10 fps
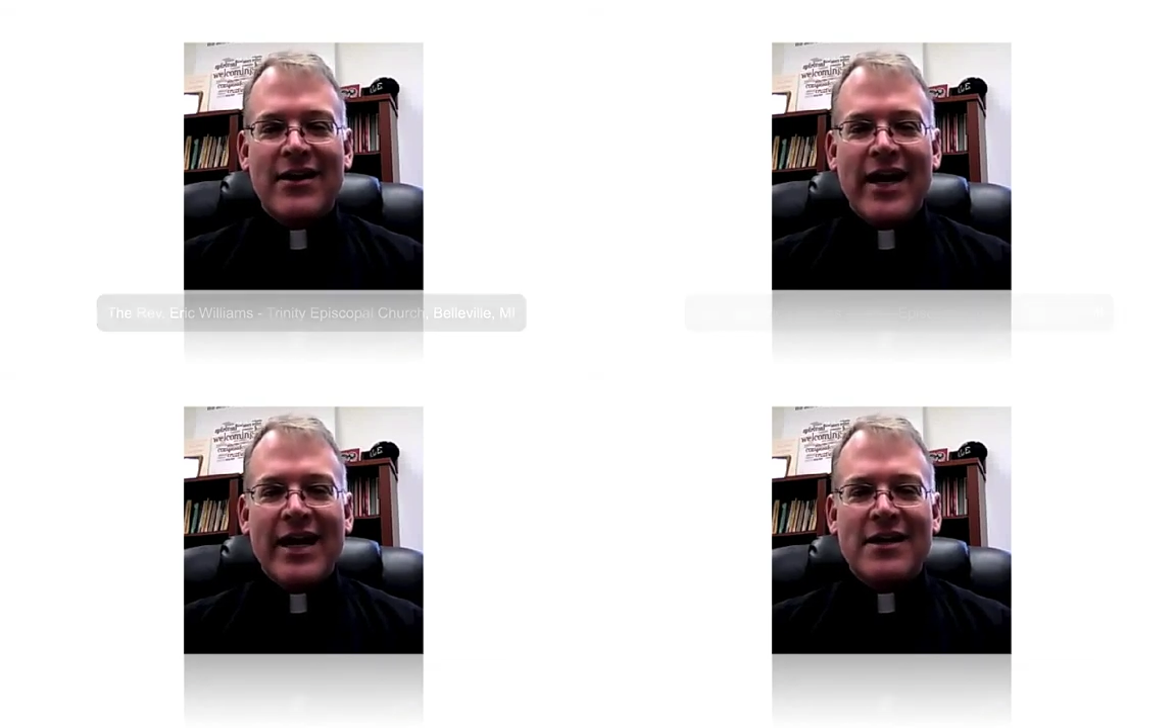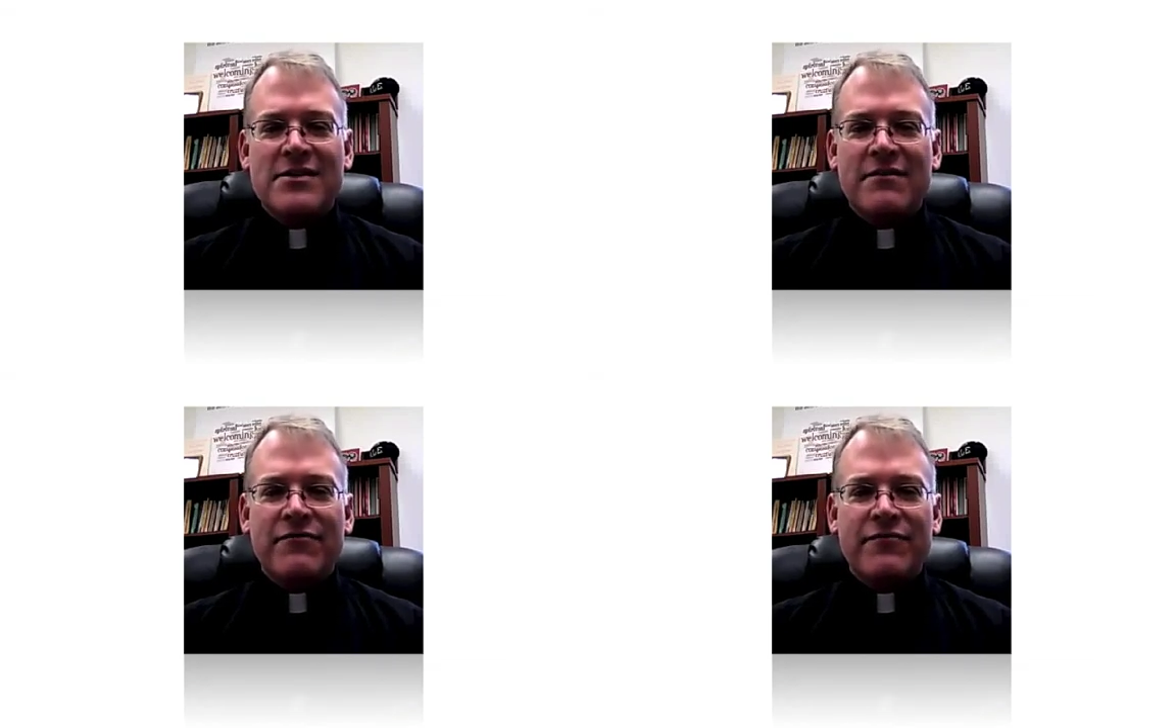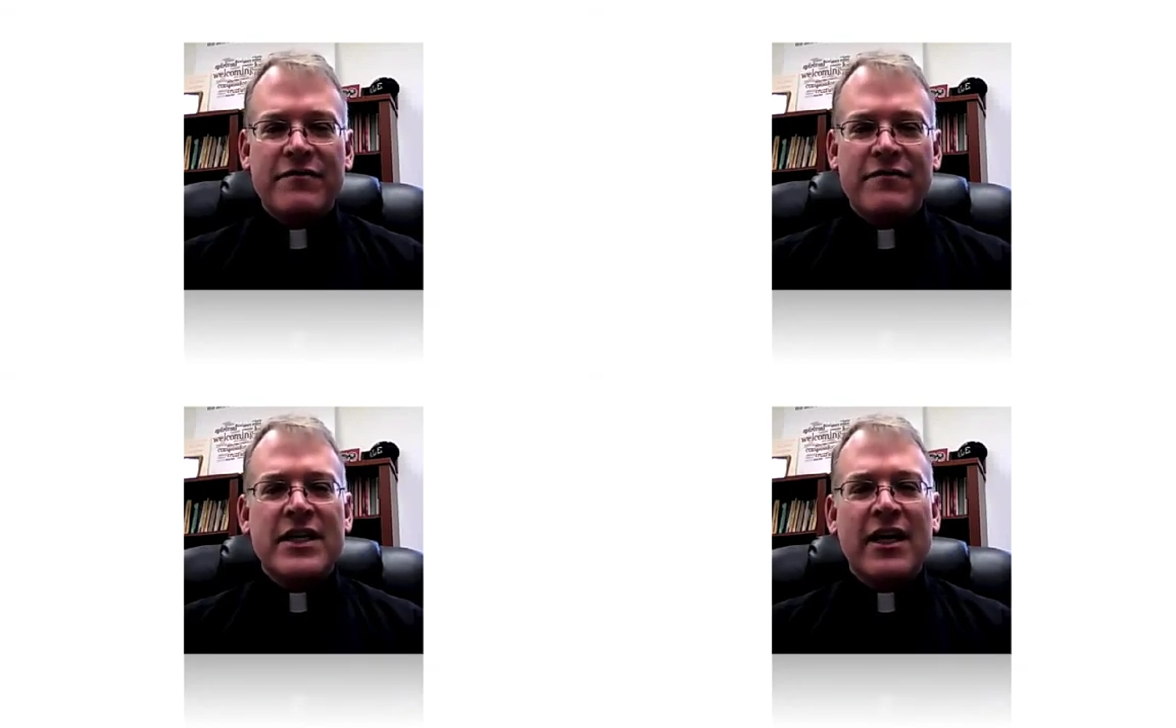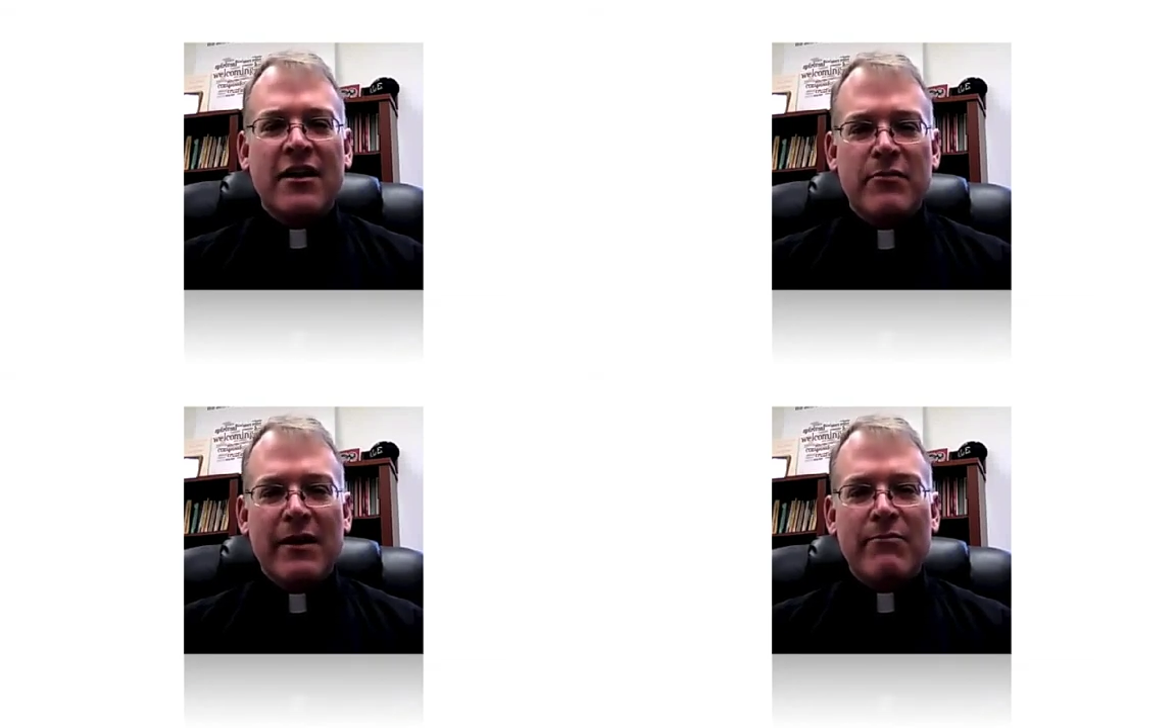8 to
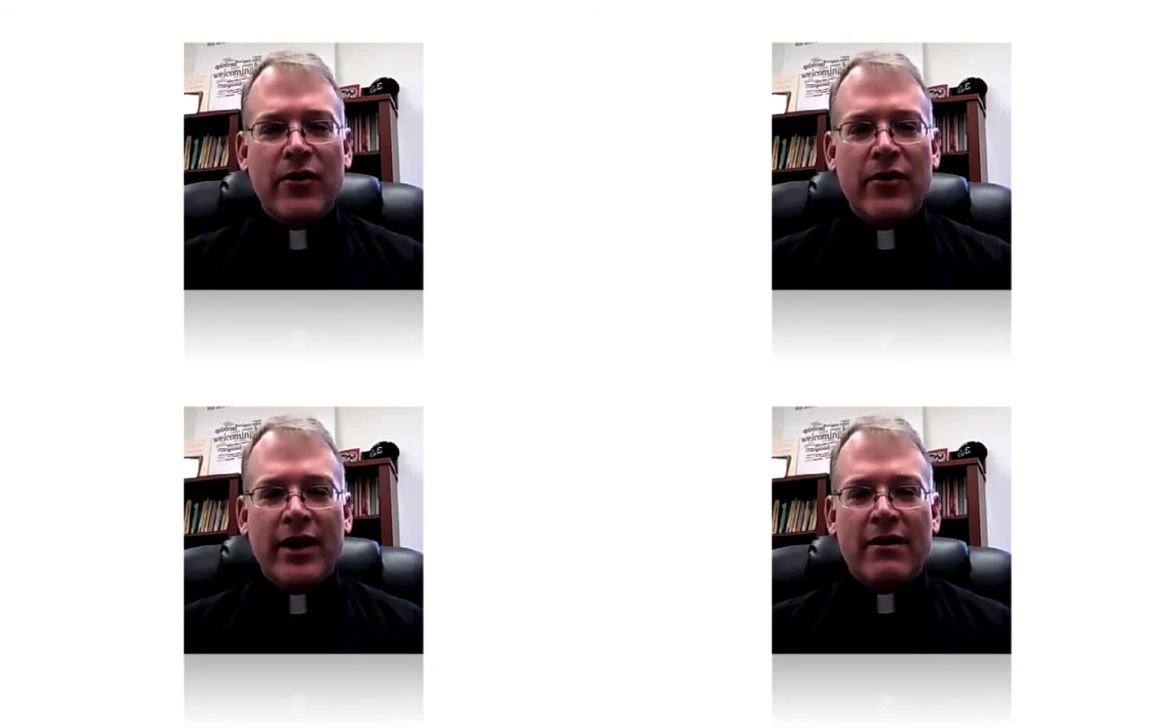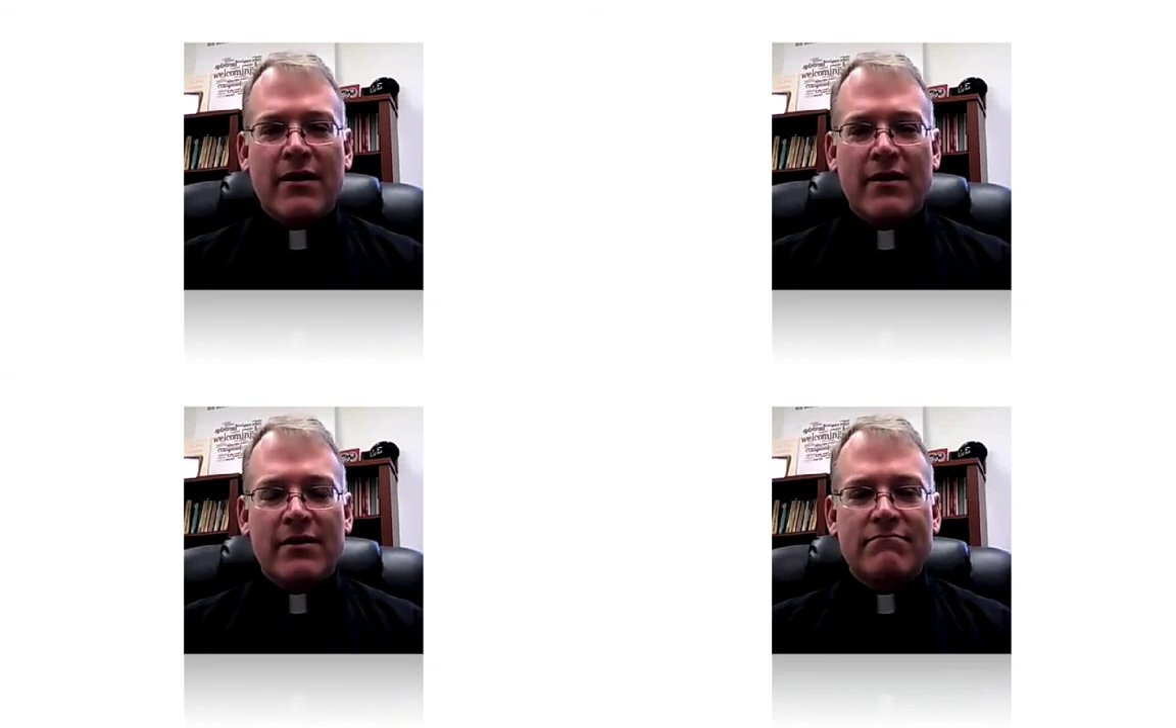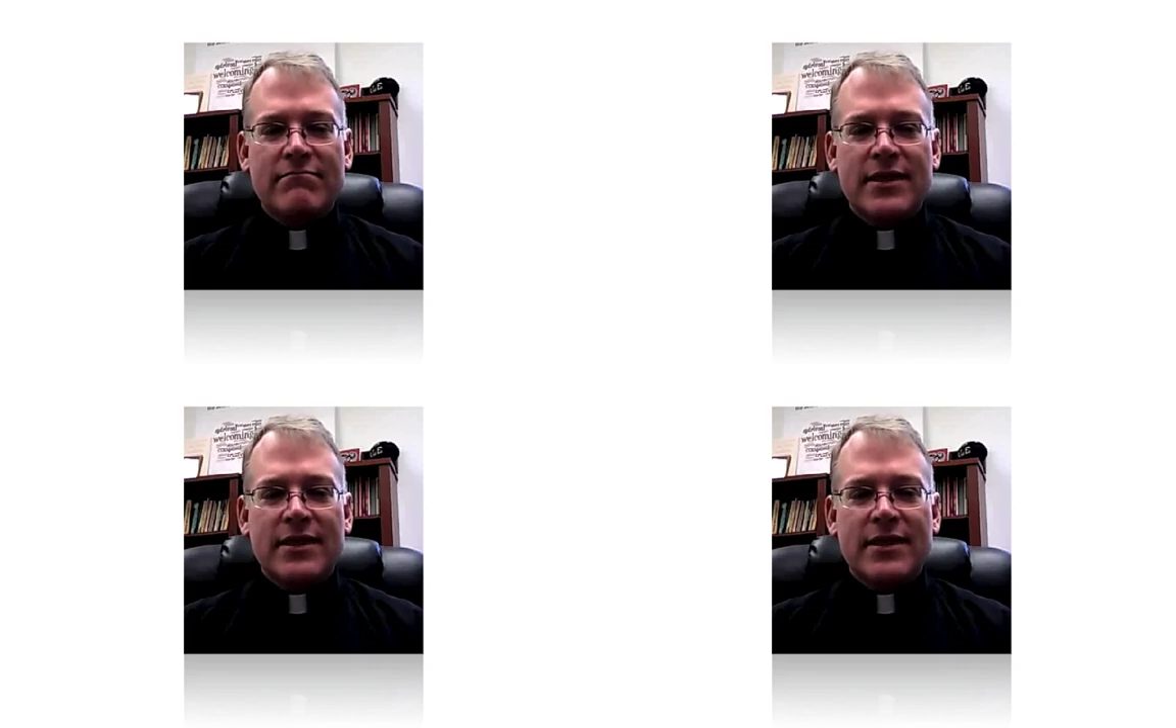15 people at our